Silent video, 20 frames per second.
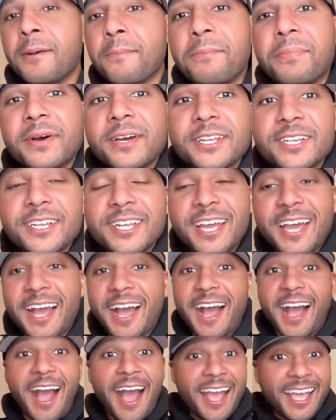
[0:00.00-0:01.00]
But
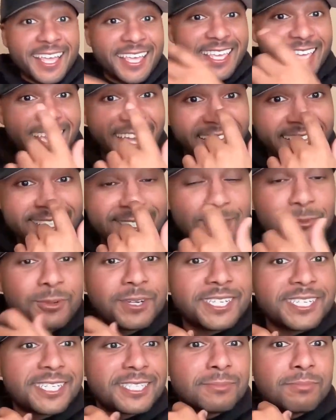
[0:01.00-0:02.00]
I guess
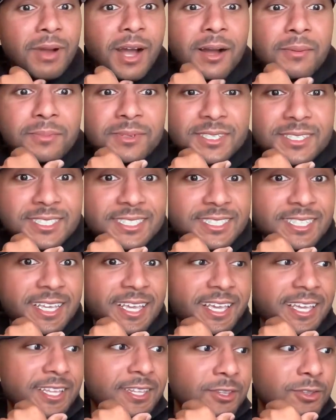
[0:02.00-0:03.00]
Wendy's mama is
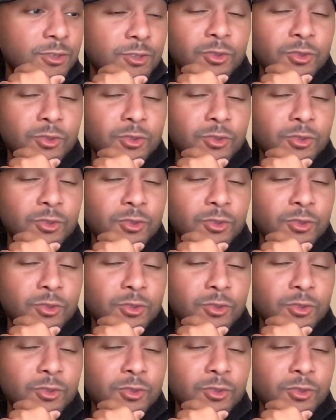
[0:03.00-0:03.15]
saying